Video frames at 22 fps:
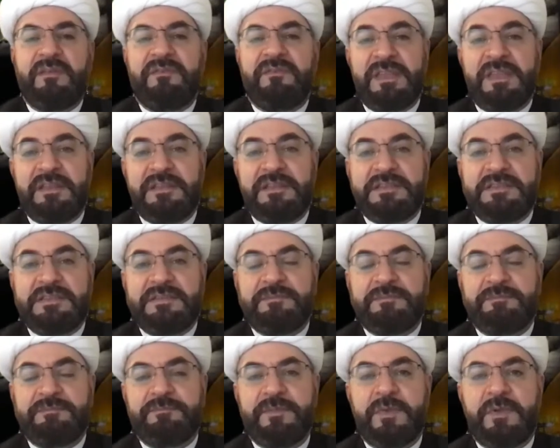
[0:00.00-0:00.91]
fetus,
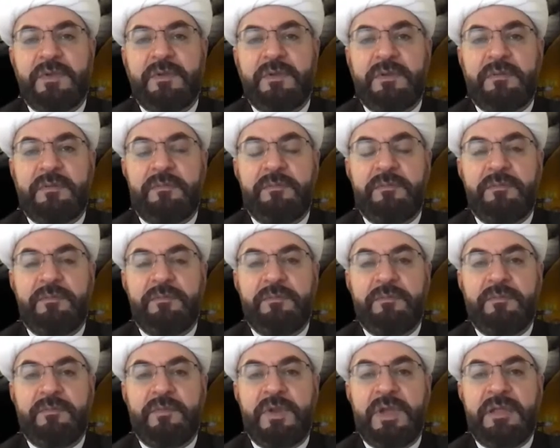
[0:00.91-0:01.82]

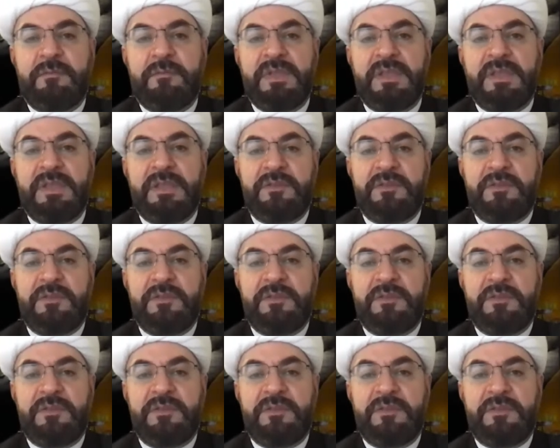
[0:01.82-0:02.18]
right?